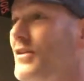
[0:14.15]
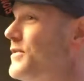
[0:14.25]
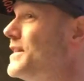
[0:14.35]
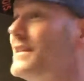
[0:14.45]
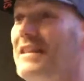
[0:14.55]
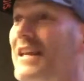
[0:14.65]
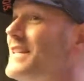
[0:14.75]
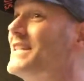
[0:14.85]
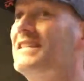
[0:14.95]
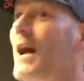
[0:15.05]
and you just
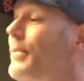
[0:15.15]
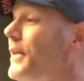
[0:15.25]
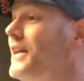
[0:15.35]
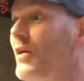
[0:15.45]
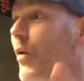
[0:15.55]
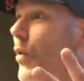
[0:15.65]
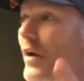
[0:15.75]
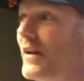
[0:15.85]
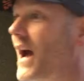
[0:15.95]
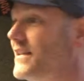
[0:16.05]
need something to
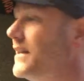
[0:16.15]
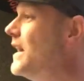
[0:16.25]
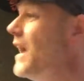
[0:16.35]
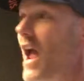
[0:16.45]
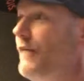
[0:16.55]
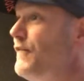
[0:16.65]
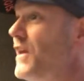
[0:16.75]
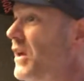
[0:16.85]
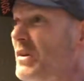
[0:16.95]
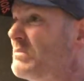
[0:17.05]
organize it and
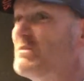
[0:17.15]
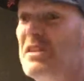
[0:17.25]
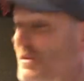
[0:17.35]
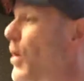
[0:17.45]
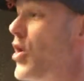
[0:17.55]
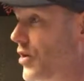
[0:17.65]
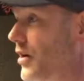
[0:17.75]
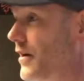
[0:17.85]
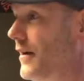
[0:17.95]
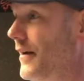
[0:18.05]
feel
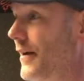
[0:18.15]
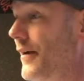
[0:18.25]
smarter. Mm-hmm.